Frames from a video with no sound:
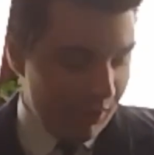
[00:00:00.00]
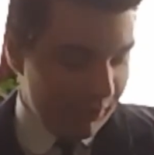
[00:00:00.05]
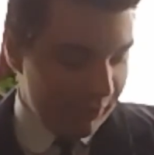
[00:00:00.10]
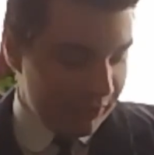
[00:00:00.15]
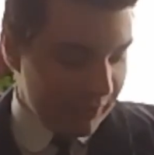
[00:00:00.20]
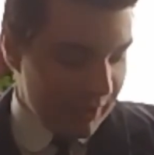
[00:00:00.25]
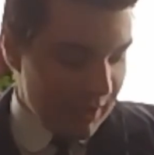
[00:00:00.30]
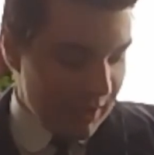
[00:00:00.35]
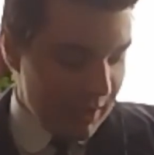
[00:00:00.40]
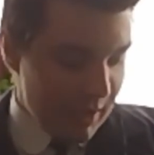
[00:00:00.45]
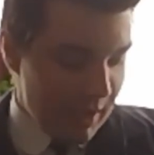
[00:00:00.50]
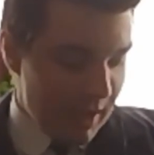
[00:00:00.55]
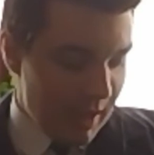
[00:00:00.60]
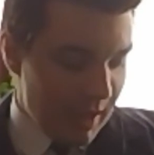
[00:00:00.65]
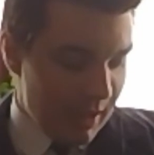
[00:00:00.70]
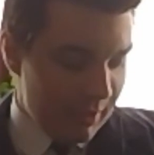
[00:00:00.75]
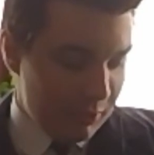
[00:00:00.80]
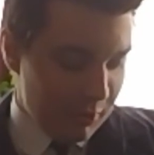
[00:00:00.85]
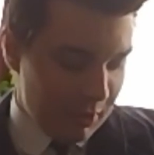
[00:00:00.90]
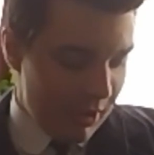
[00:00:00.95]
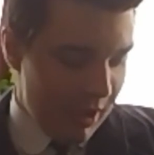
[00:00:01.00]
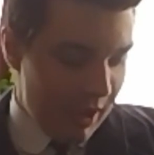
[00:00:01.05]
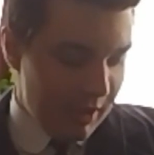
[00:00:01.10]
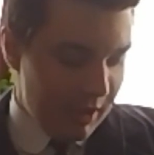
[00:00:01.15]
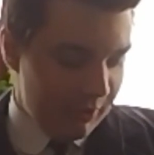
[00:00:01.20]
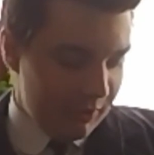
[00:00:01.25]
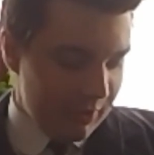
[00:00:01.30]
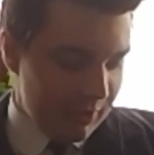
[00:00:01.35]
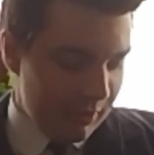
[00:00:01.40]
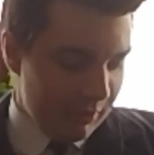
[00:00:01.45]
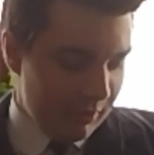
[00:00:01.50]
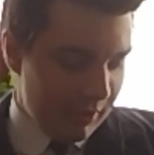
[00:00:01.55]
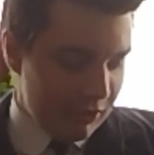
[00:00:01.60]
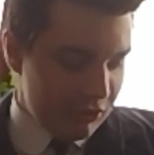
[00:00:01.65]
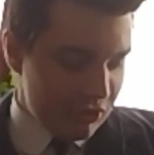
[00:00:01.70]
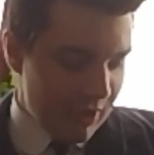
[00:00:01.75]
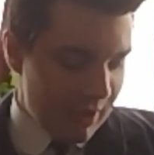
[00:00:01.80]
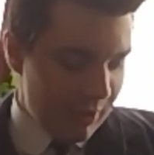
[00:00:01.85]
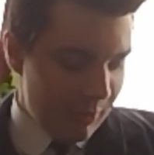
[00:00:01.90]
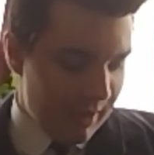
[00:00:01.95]
They're a lot easier to reach
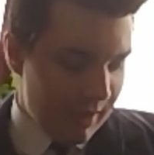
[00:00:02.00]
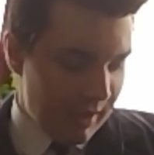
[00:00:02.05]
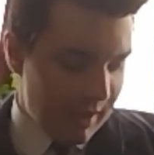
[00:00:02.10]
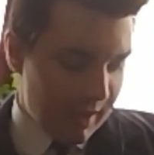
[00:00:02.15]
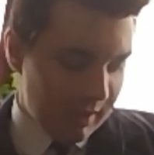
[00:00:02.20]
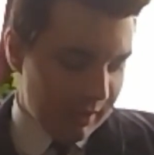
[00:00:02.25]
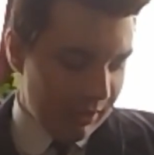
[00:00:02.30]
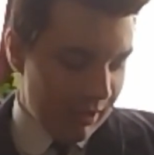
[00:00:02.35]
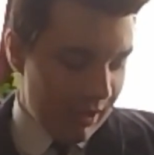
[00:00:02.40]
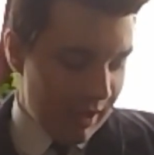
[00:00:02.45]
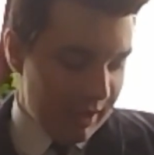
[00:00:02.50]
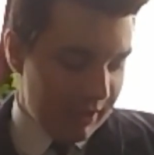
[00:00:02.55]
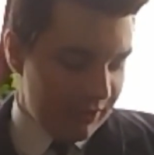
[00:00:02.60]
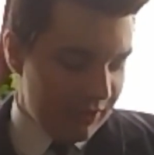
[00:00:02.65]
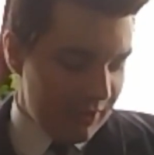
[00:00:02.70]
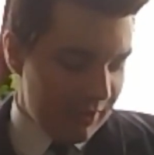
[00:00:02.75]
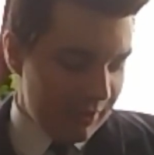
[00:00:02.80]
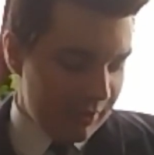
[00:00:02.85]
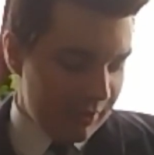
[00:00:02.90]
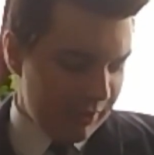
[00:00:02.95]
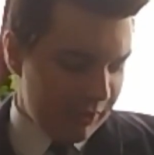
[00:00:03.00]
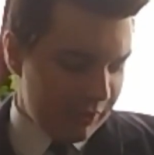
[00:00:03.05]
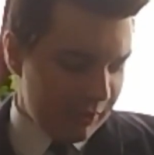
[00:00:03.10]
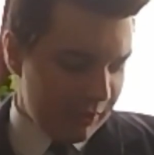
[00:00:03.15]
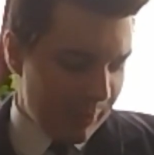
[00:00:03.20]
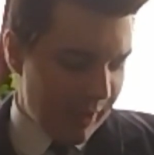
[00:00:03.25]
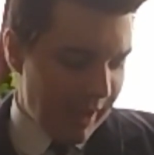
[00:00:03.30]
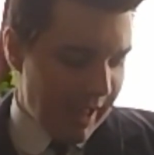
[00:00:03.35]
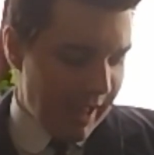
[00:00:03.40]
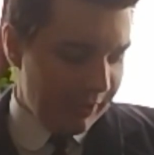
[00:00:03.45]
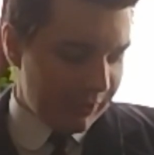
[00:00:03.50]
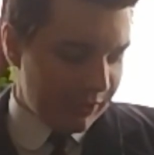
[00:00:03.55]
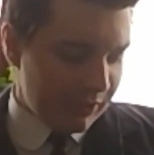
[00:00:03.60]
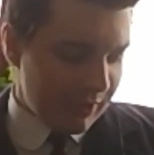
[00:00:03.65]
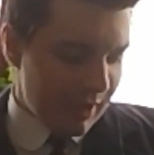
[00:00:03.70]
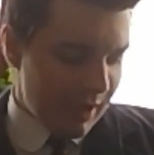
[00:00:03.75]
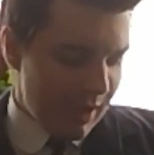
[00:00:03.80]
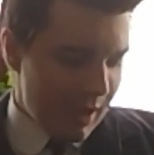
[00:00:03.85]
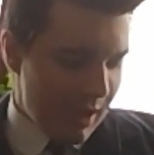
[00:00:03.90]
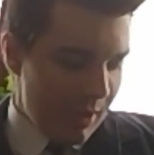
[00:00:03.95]
that way, and a lot easier to surpass.
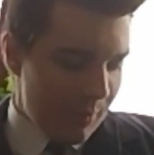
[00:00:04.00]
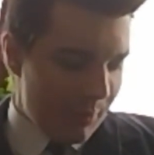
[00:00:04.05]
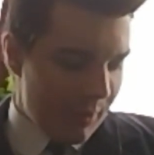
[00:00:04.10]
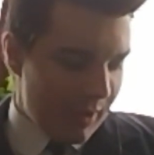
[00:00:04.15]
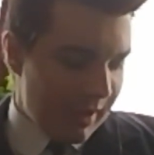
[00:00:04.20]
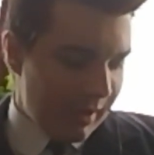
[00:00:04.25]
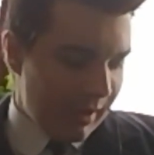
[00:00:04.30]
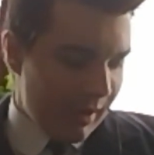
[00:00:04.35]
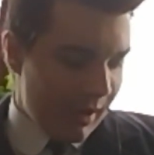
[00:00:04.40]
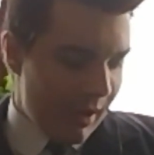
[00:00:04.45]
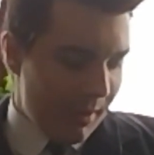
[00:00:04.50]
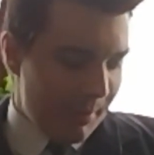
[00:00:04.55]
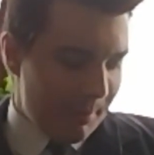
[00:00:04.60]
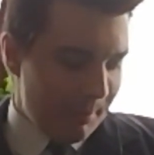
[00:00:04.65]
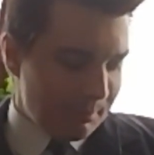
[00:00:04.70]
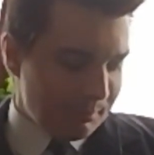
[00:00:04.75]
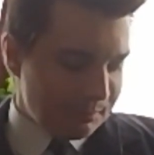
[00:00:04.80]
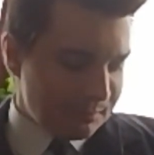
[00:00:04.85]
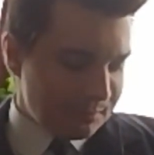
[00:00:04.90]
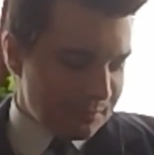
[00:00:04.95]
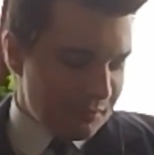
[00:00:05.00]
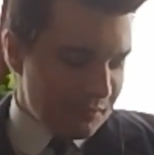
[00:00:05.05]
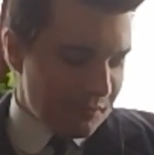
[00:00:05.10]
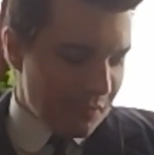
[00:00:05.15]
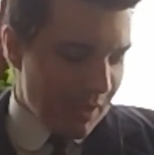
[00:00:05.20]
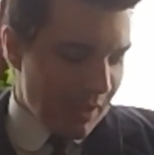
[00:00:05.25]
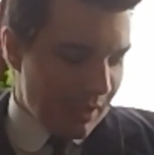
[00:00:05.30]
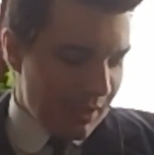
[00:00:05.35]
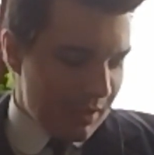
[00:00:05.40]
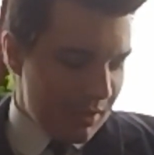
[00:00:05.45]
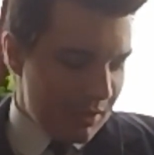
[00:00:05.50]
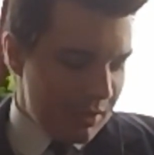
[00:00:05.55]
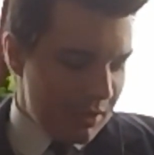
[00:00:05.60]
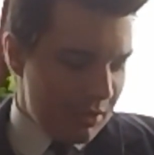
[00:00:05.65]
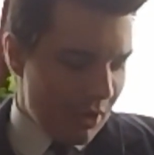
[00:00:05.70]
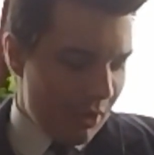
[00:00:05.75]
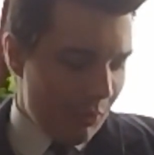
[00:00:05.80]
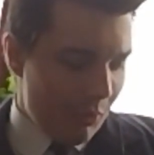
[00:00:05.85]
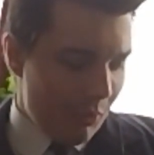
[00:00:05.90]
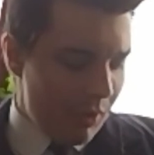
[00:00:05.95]
But
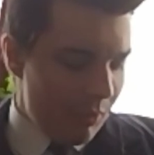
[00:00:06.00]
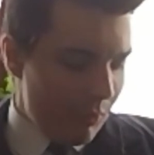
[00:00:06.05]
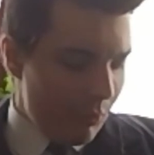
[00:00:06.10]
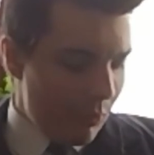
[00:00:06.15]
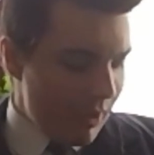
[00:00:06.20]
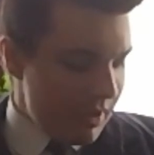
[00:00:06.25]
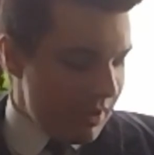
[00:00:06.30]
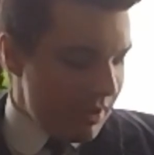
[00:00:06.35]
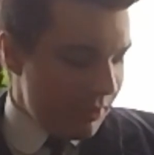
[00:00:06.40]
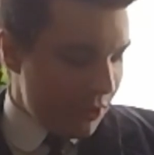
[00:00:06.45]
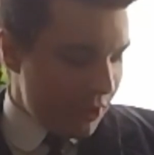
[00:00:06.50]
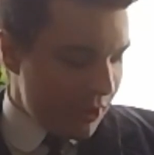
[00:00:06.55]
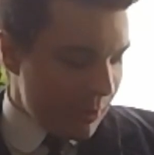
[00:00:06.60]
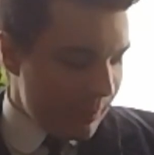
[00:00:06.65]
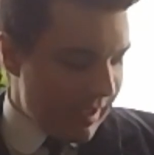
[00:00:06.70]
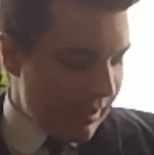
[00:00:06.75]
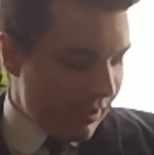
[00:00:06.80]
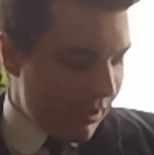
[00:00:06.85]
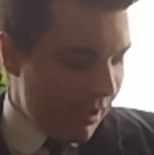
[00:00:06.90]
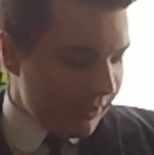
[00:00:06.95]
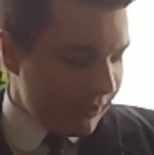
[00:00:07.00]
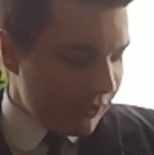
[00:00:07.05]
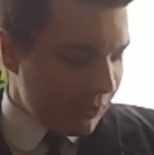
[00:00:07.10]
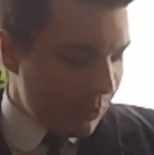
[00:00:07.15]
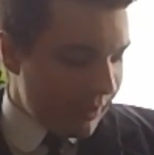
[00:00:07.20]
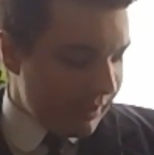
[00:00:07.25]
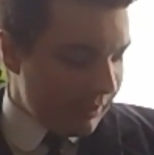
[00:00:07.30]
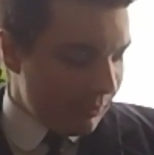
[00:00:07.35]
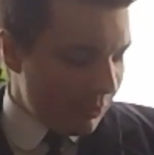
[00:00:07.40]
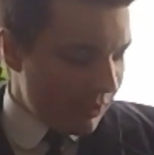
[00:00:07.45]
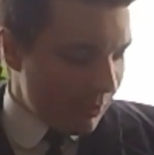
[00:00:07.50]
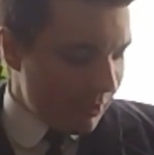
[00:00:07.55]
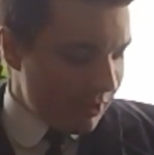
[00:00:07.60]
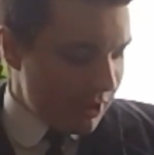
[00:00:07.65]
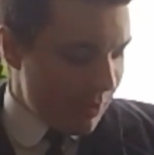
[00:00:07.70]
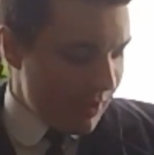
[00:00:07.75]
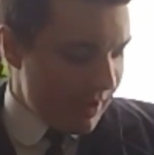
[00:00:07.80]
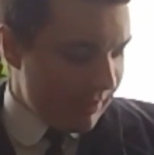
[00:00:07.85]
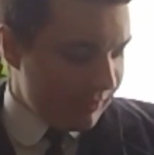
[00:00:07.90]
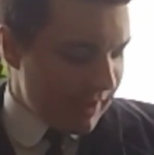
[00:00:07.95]
what do you think about all this, Quinn? What do you
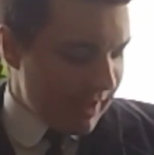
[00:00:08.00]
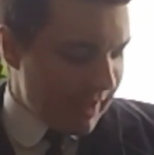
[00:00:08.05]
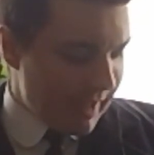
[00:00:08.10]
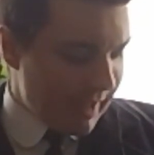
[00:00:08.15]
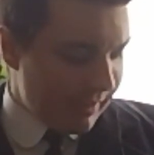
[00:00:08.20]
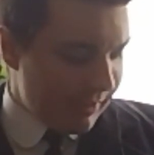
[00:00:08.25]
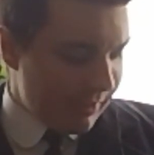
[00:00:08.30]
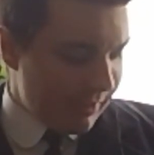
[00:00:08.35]
have to add?